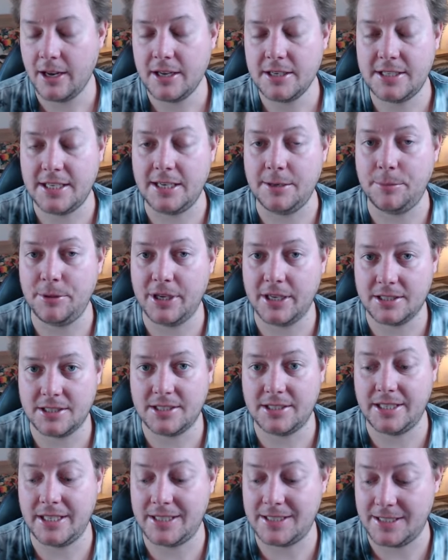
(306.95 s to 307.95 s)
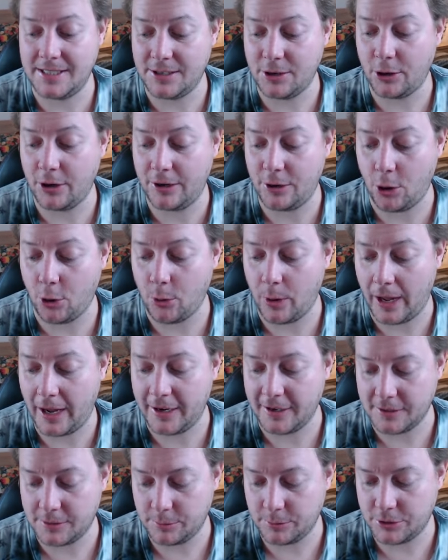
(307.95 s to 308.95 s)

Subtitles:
TBS 6908,